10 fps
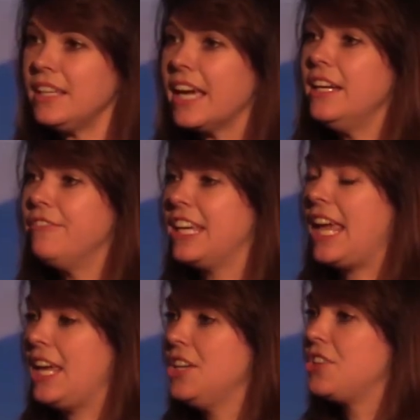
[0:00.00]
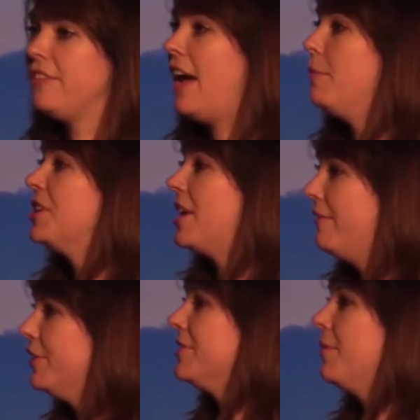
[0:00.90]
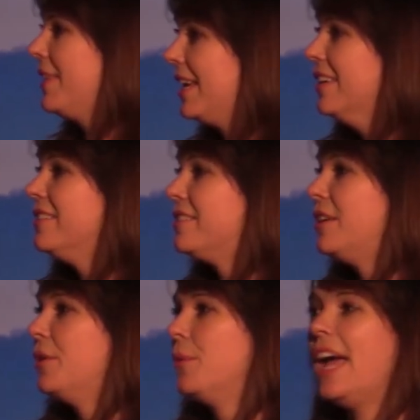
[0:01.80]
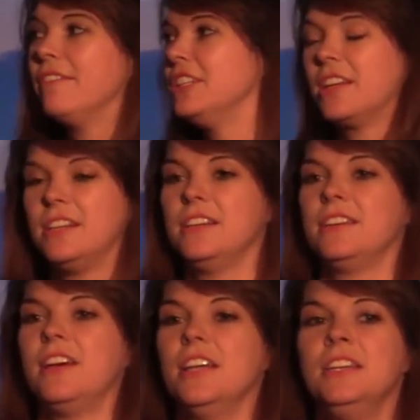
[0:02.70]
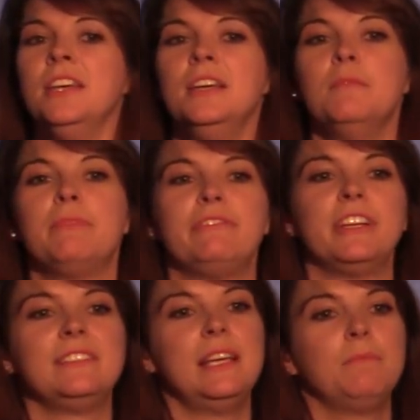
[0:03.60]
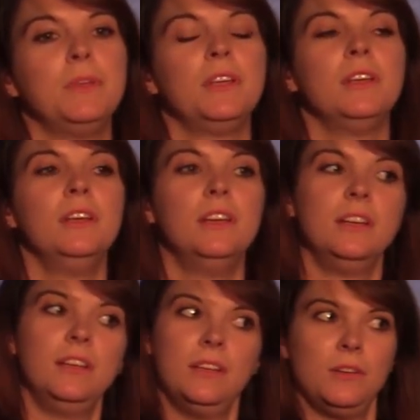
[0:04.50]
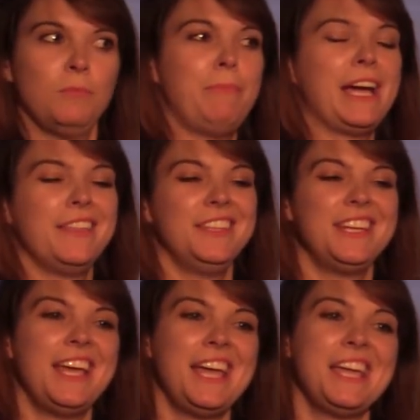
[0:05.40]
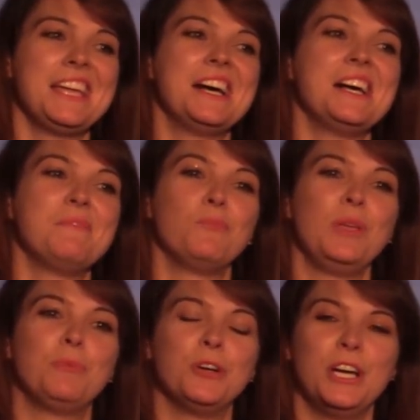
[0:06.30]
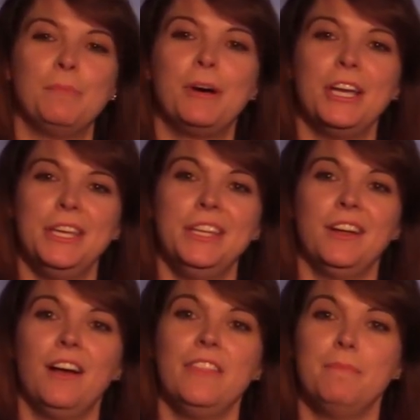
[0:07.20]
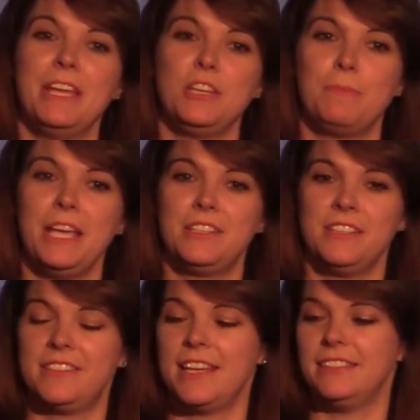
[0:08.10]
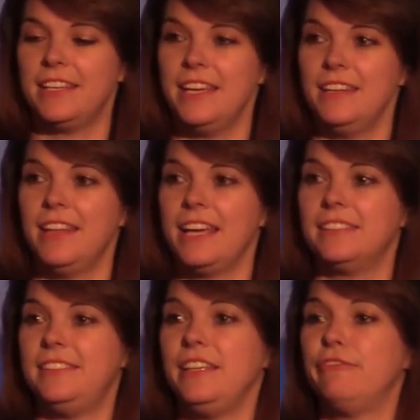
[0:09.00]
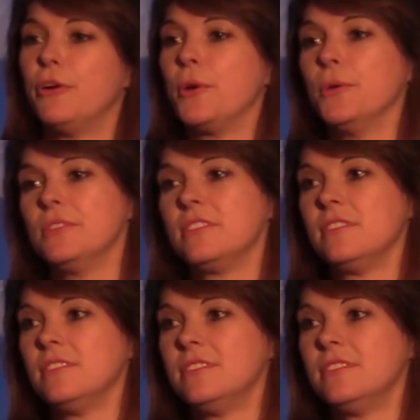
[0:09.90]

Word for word: kind of a gauge of how much effort something is. So we haven't done it a ton, but for example, back in the day, um, we put a button on the menu pages that said like see photos.